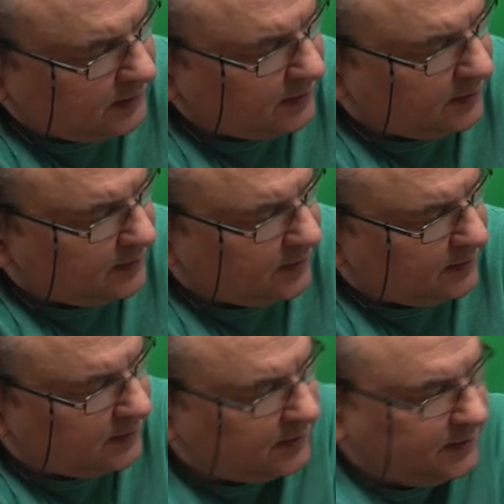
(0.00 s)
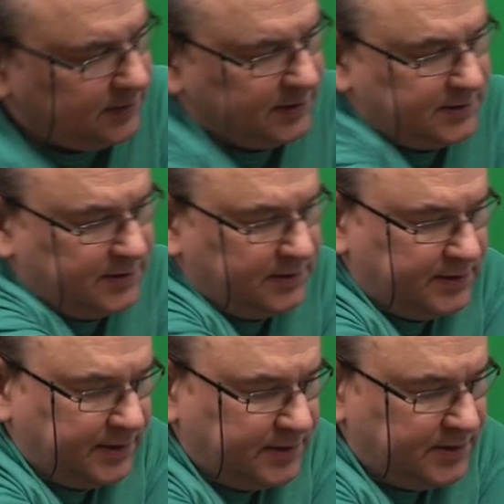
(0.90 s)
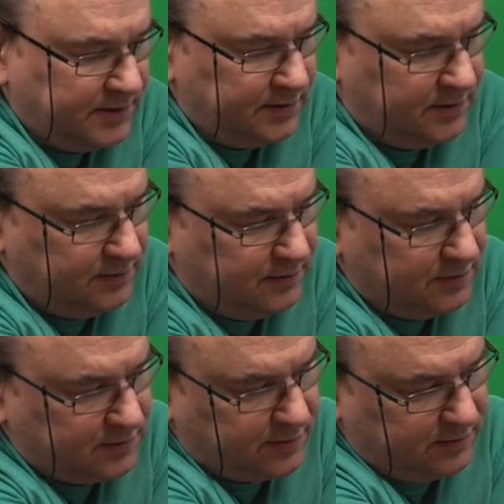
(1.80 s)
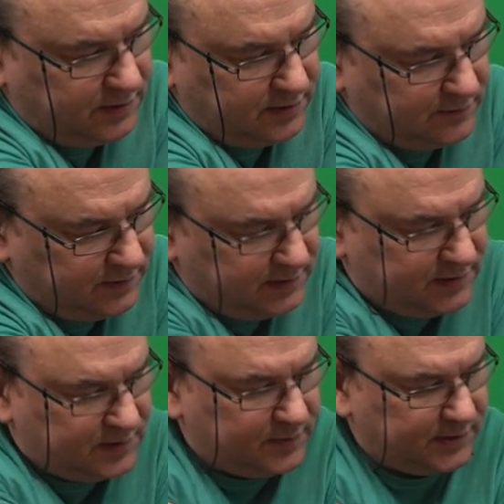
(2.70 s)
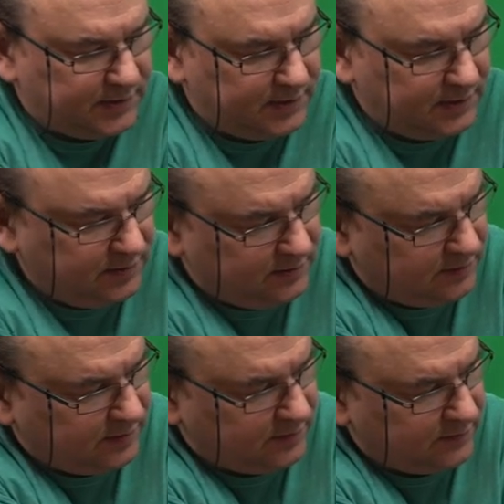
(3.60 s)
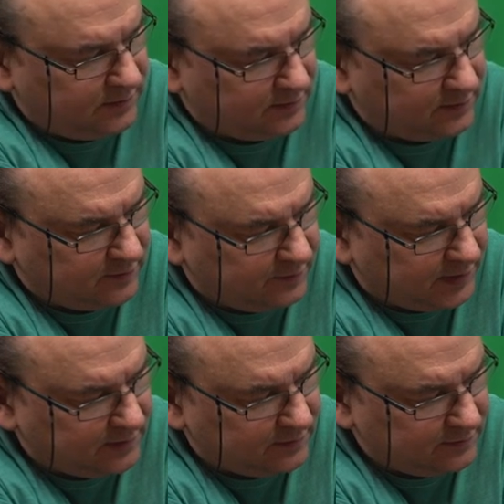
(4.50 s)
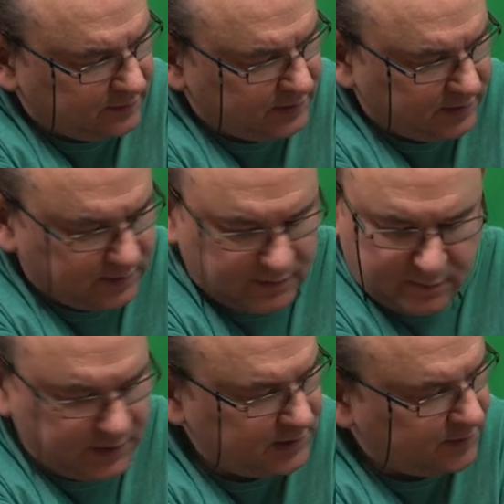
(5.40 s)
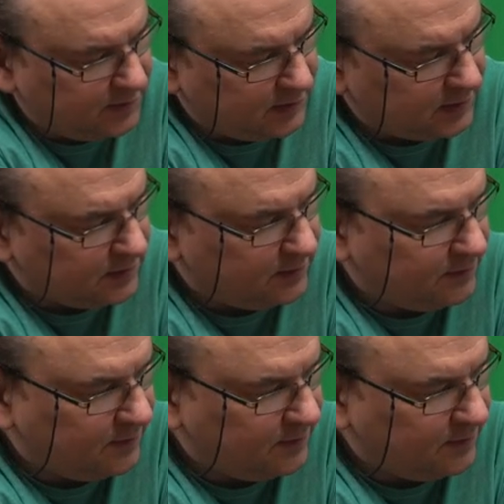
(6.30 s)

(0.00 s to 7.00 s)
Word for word: And then it has the intensity control here for the display. Here we have the on-off button, mains plug-in.